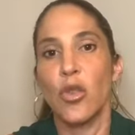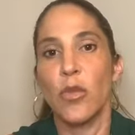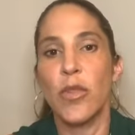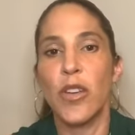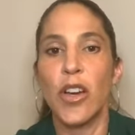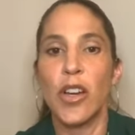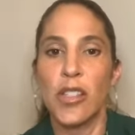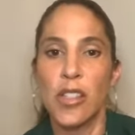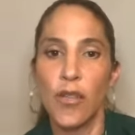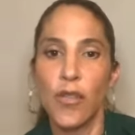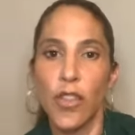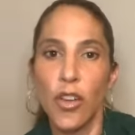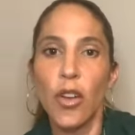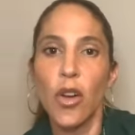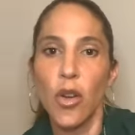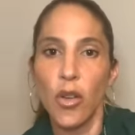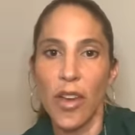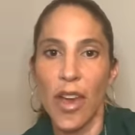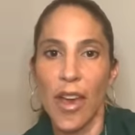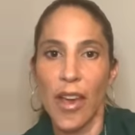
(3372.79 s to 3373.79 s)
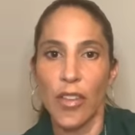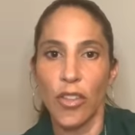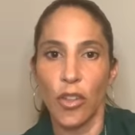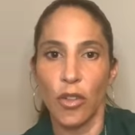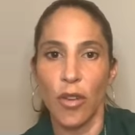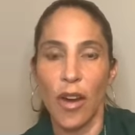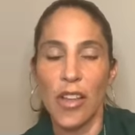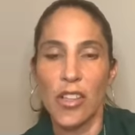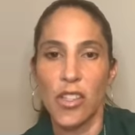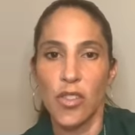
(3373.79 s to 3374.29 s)
because if they're okay at the
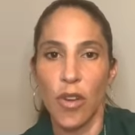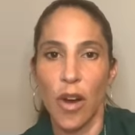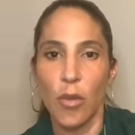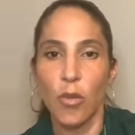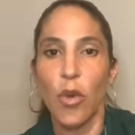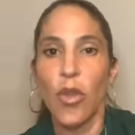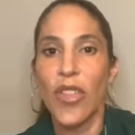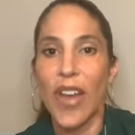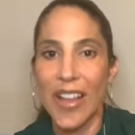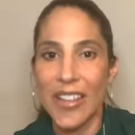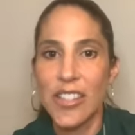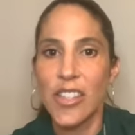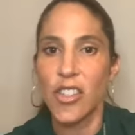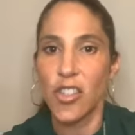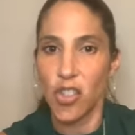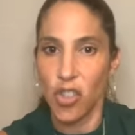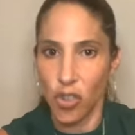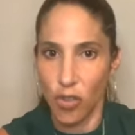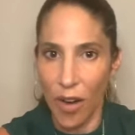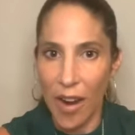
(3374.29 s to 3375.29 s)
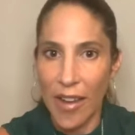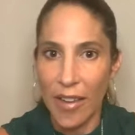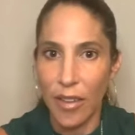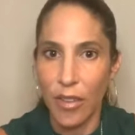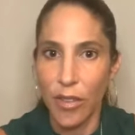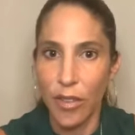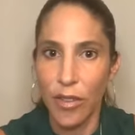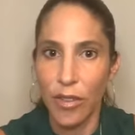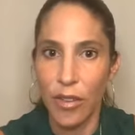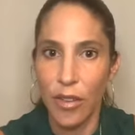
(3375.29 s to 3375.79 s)
restaurant, well, that's a
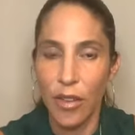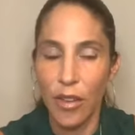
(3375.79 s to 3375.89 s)
strength.